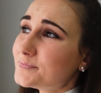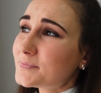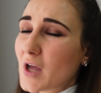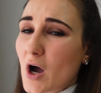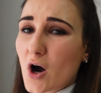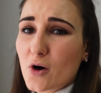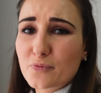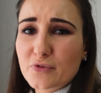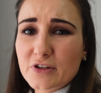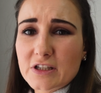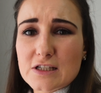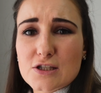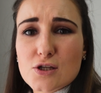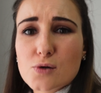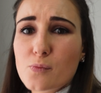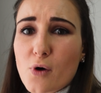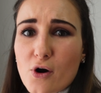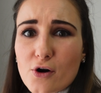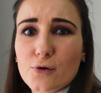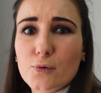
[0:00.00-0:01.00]
Hopefully
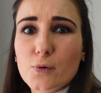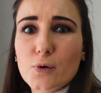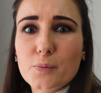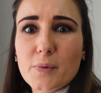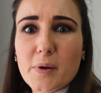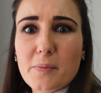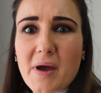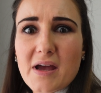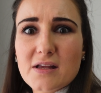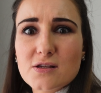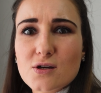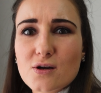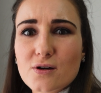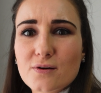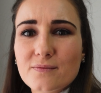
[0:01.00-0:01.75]
tomorrow will be better.